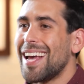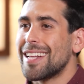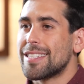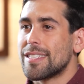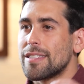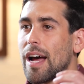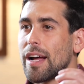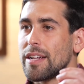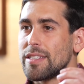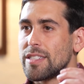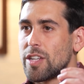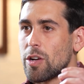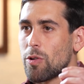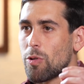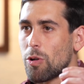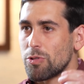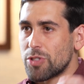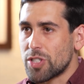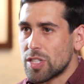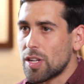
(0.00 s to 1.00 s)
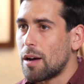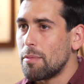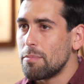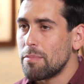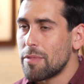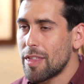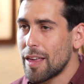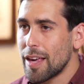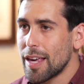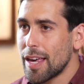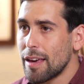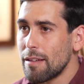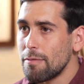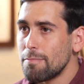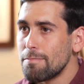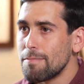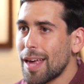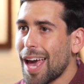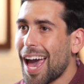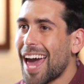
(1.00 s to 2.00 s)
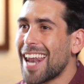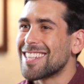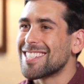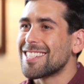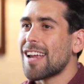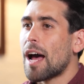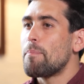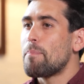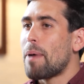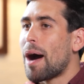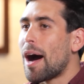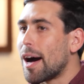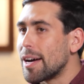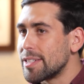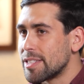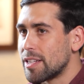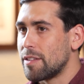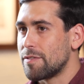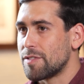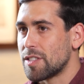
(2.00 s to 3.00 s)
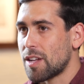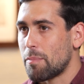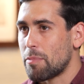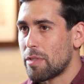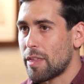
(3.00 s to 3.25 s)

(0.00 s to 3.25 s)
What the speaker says: It's not zero-sum thinking, and it's not positive-sum